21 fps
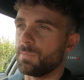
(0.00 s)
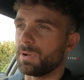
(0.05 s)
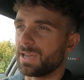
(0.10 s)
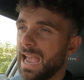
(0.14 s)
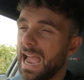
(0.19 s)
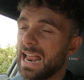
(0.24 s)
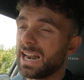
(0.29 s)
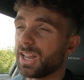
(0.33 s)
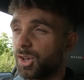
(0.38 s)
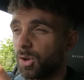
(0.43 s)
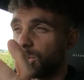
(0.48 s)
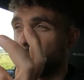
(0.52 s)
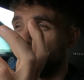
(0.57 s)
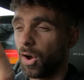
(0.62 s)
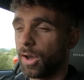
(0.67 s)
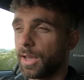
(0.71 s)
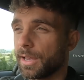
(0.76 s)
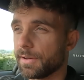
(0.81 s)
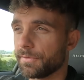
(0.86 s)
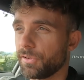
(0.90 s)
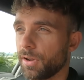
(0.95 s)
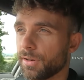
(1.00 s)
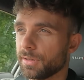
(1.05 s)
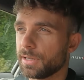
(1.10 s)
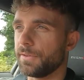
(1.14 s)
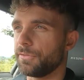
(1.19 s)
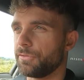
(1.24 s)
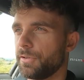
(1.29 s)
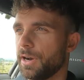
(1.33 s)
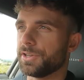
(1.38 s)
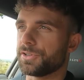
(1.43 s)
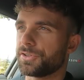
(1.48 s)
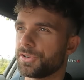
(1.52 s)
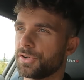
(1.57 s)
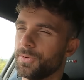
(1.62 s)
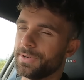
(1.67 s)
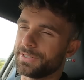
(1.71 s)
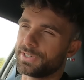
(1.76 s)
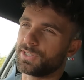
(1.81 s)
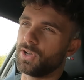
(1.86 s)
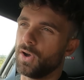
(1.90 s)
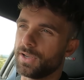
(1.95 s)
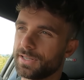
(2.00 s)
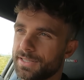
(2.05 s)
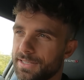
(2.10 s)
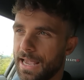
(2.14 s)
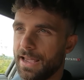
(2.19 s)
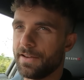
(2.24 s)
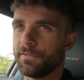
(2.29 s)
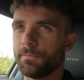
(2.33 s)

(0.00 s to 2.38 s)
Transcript: mechanical locking front differential. It's got a set